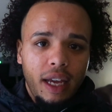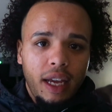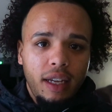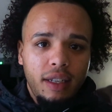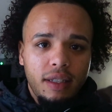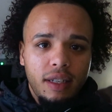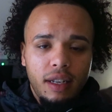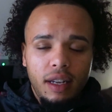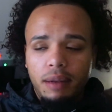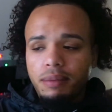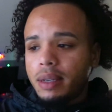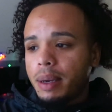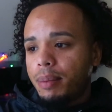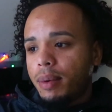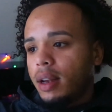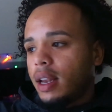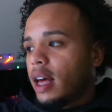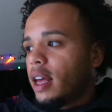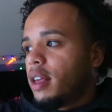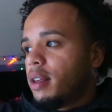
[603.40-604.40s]
things. I'm talking
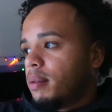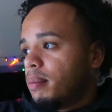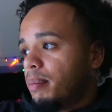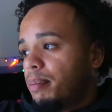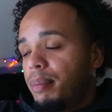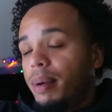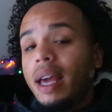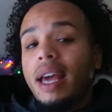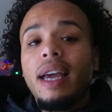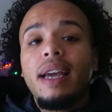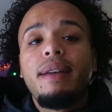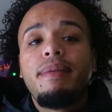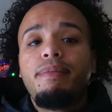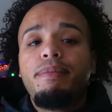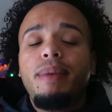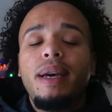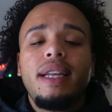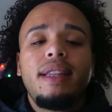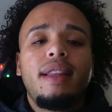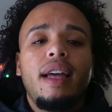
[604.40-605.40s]
about like
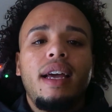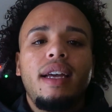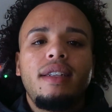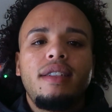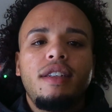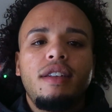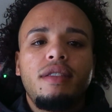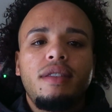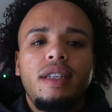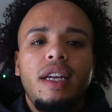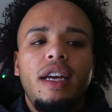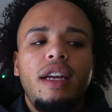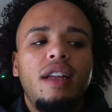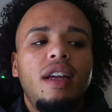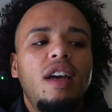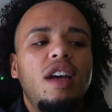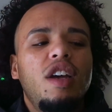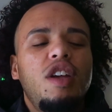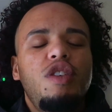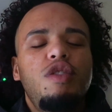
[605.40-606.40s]
big, big things, you know what I'm saying?